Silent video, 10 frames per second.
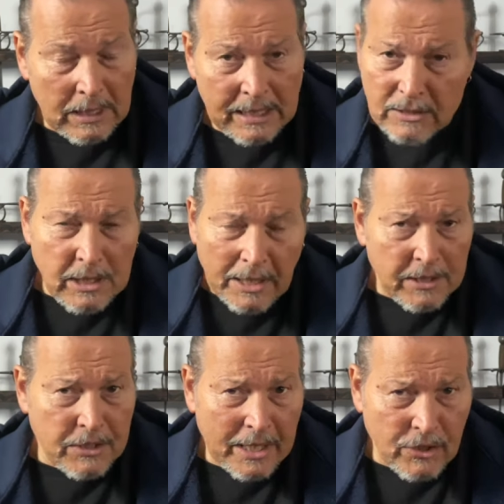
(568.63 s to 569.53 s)
It's not
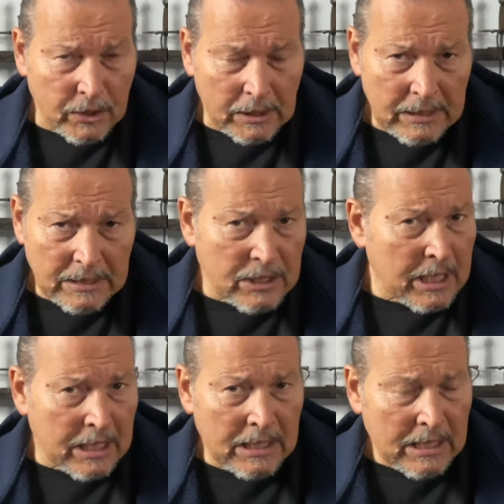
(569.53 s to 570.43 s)
intentional, it's not
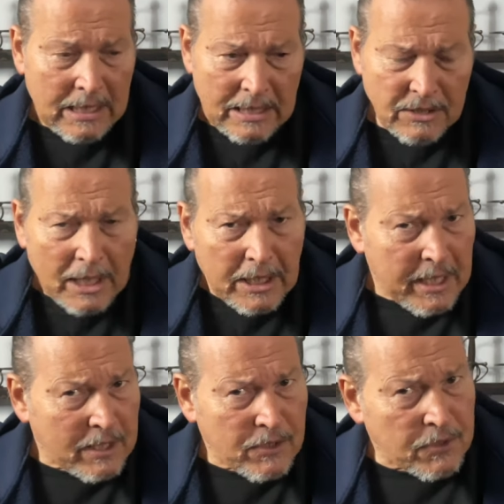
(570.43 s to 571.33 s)
a, it's not a
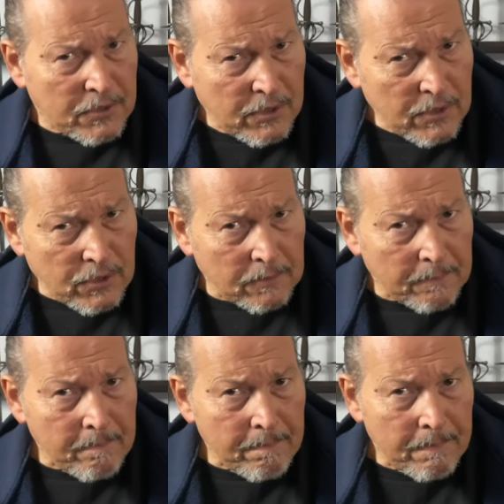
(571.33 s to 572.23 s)
conscious decision.